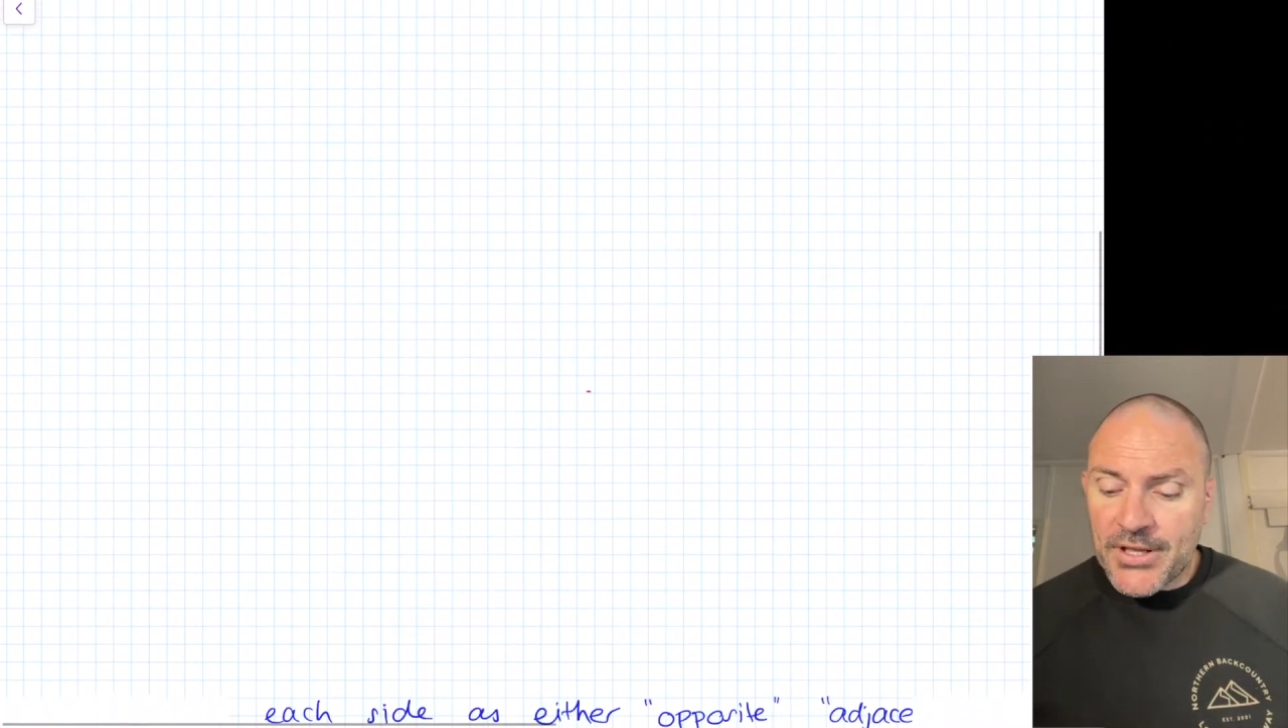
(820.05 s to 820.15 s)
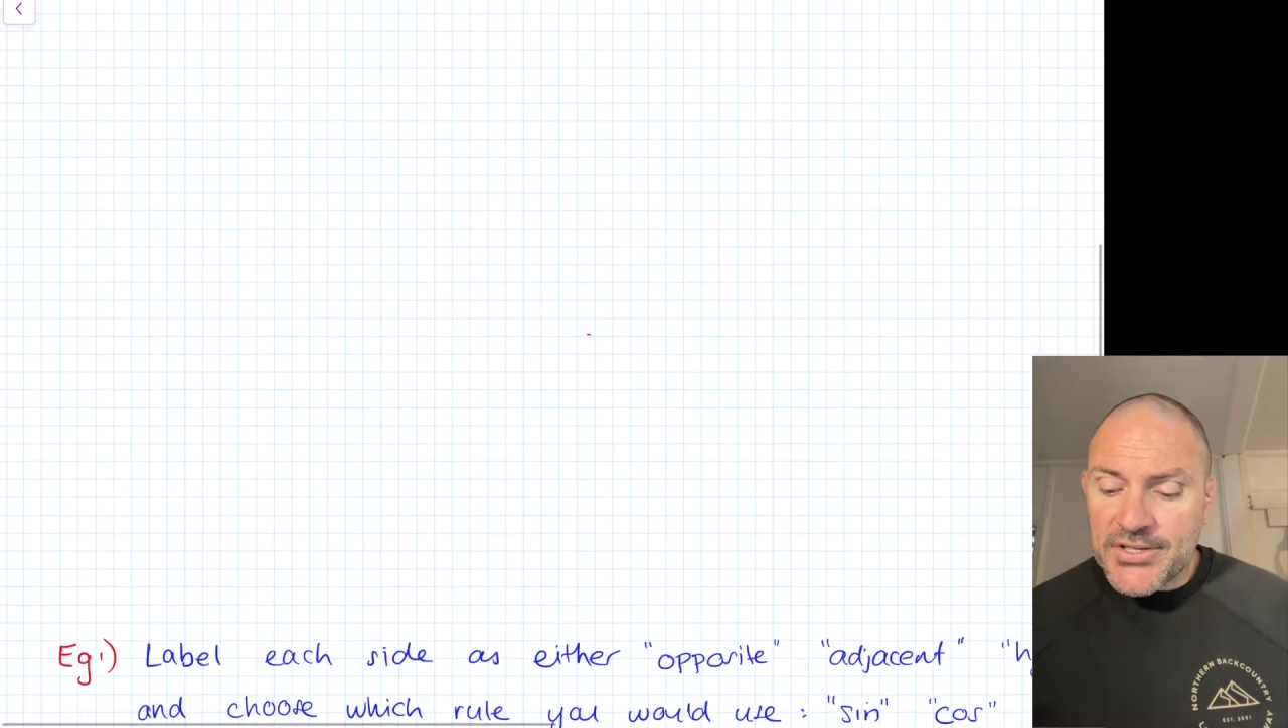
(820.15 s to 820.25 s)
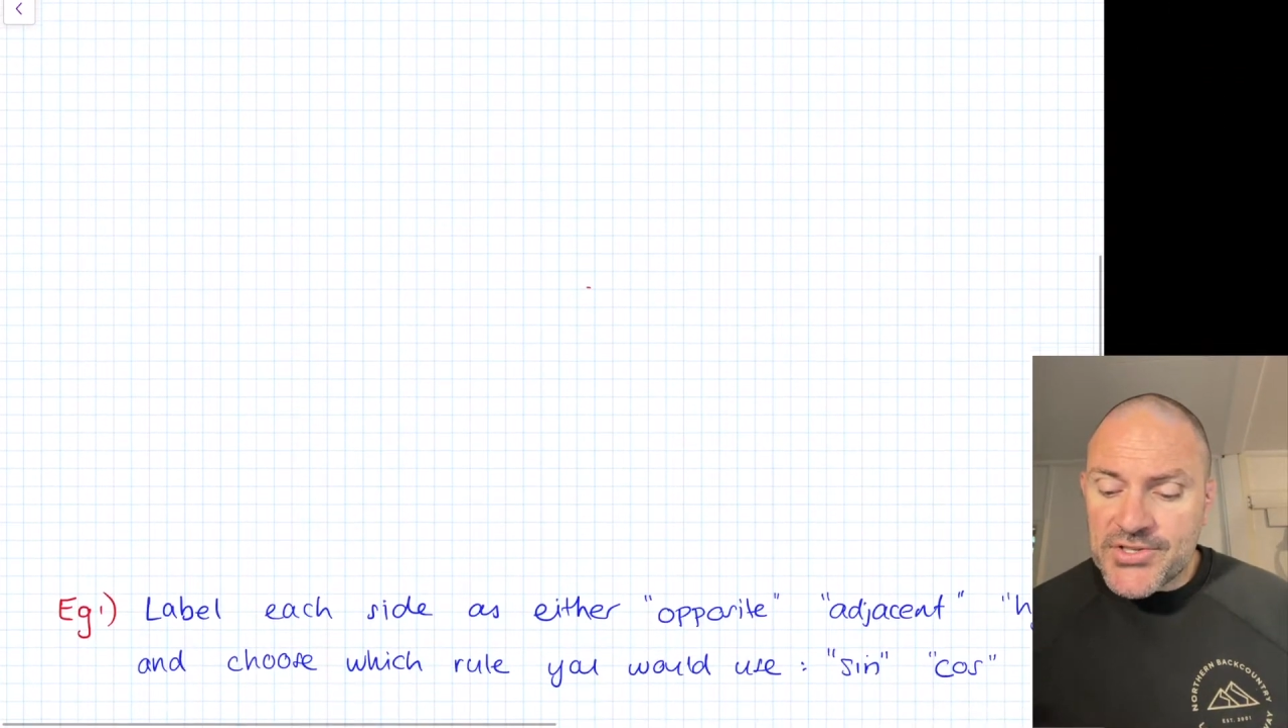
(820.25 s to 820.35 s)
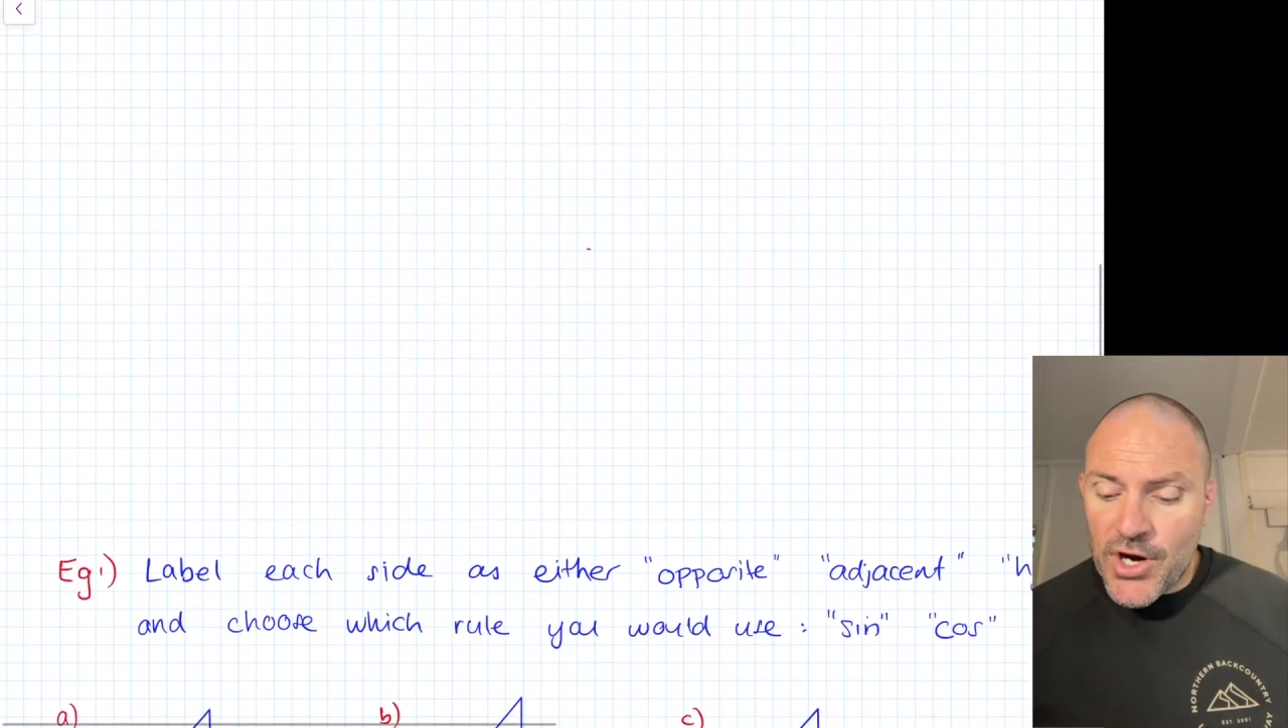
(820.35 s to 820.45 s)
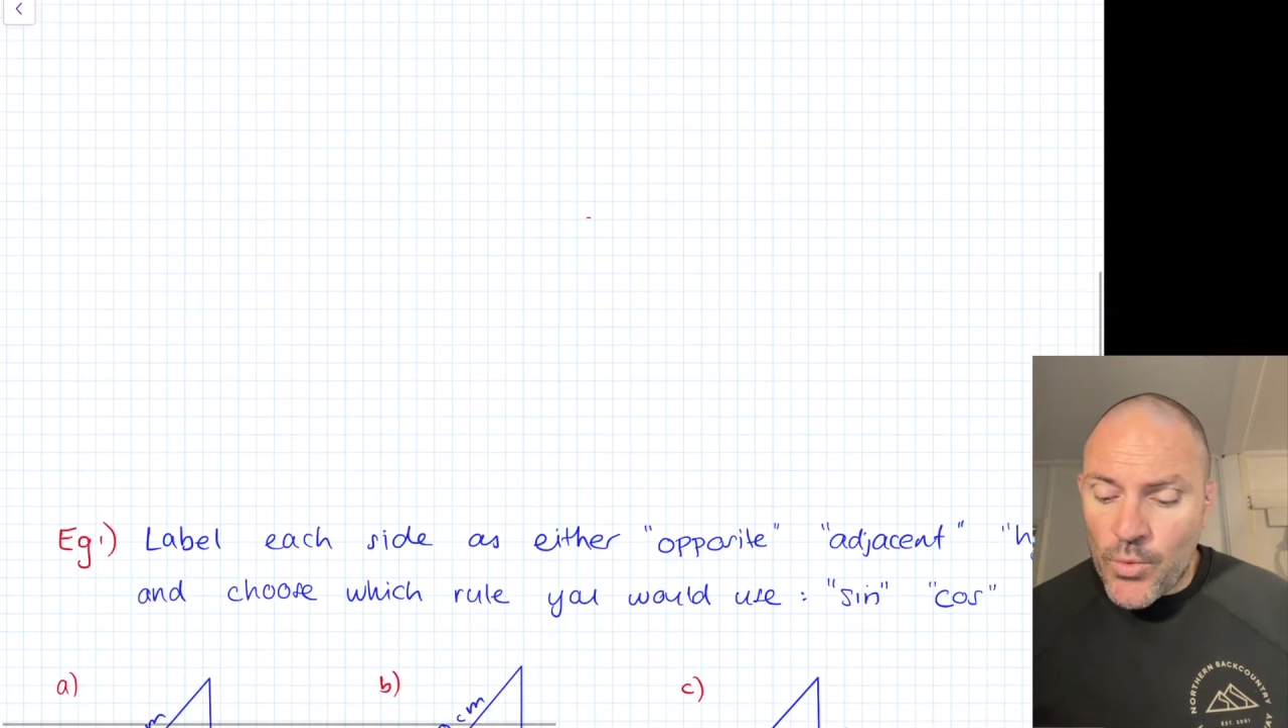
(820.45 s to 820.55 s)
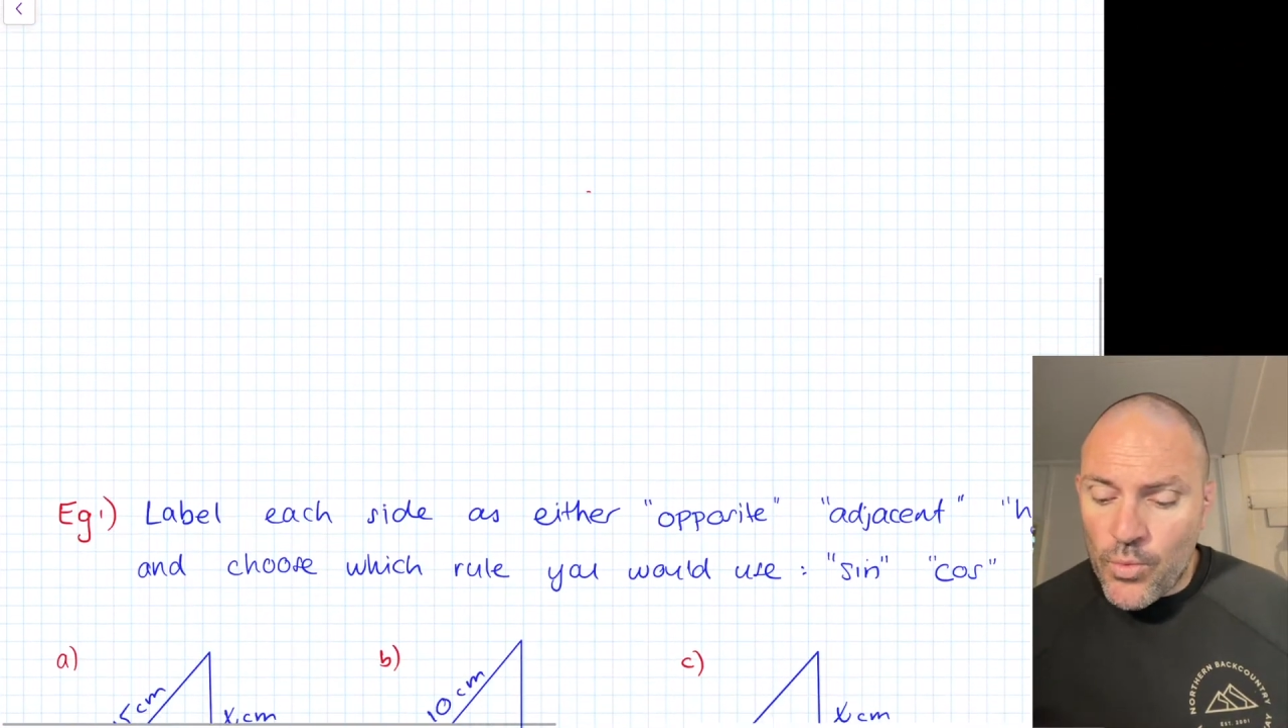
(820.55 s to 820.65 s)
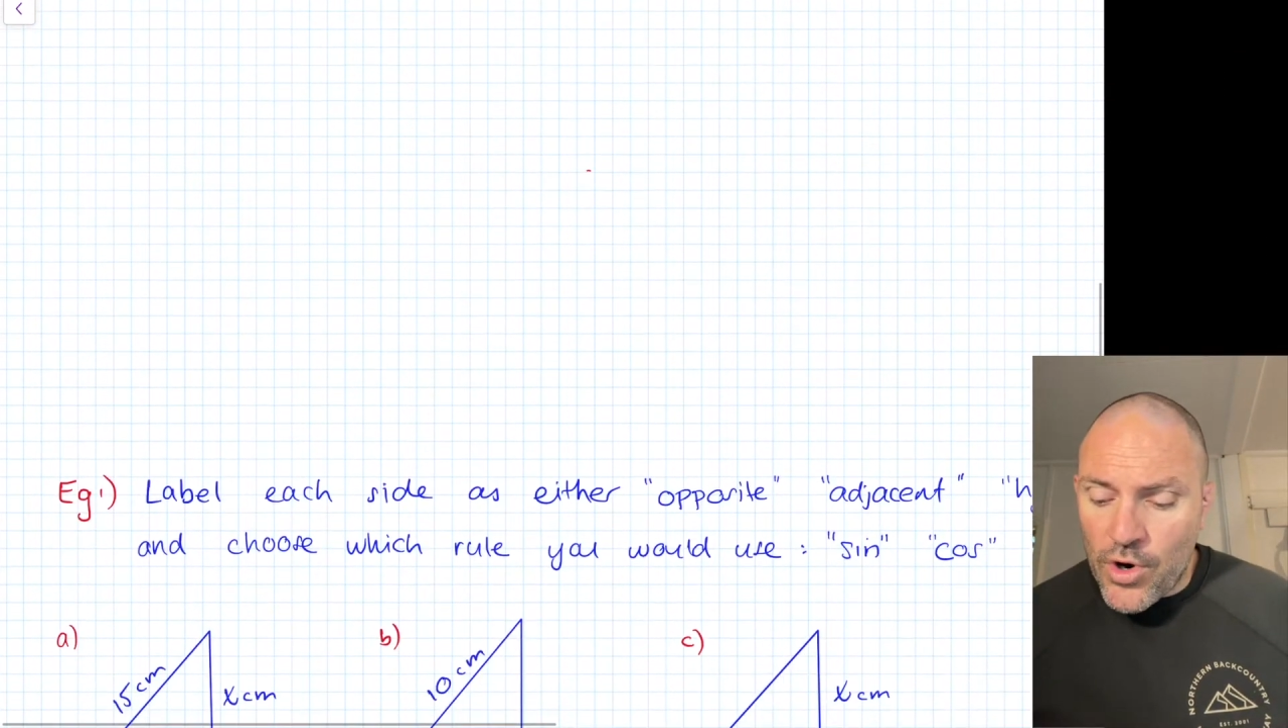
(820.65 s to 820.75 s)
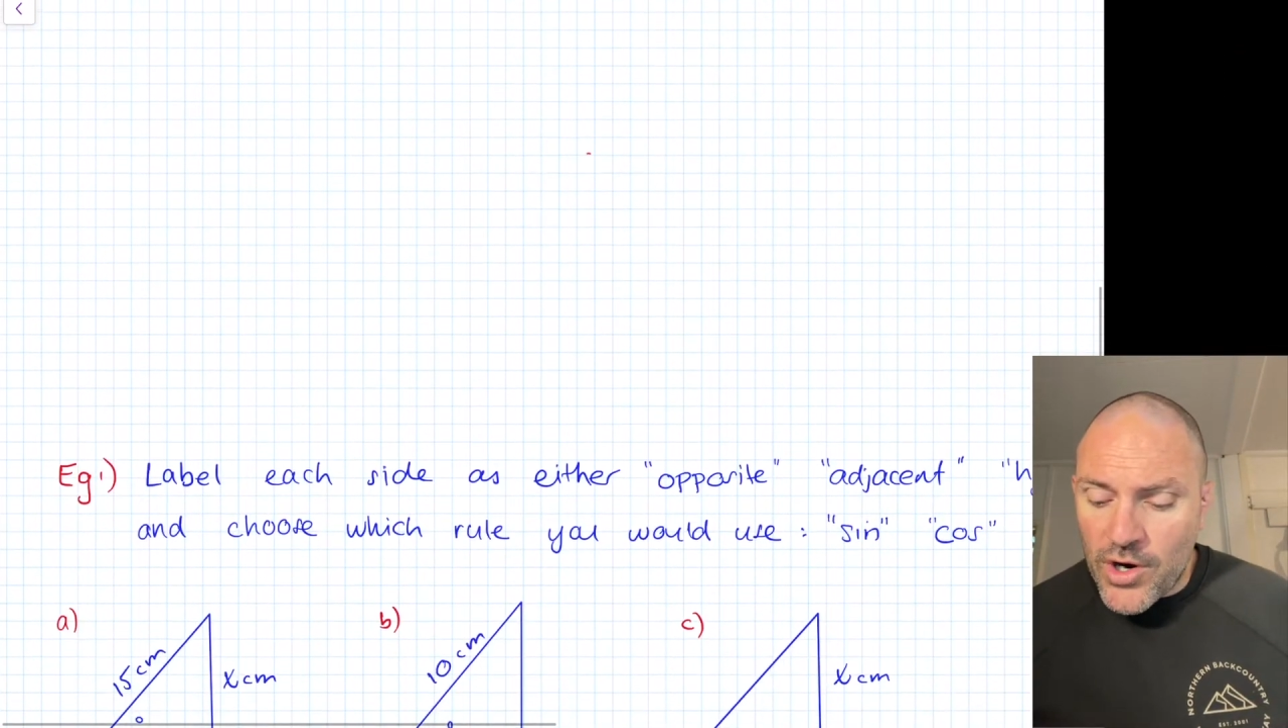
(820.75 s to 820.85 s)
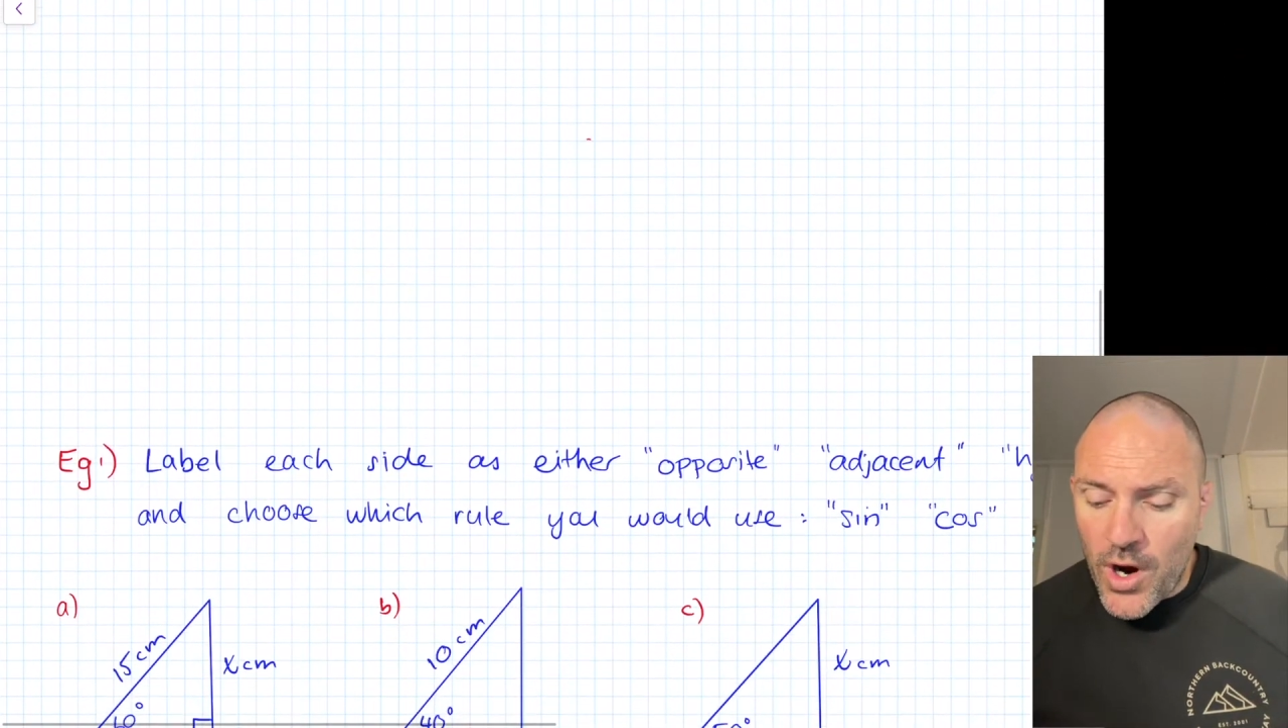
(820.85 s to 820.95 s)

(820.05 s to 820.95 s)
So what do